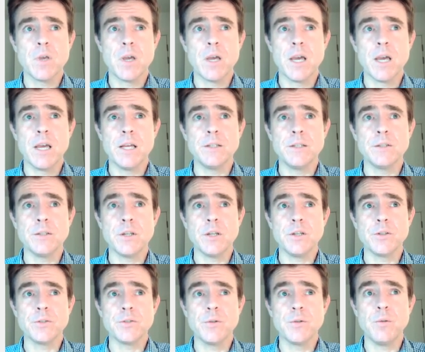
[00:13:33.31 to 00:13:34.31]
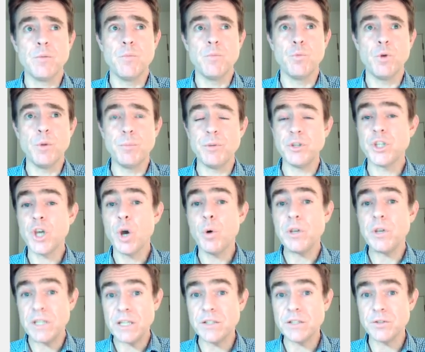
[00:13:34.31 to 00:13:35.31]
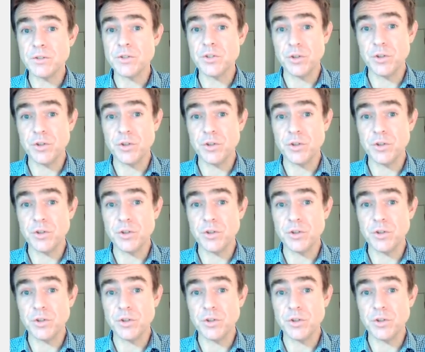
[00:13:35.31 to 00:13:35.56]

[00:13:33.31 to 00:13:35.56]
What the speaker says: And we'll be going into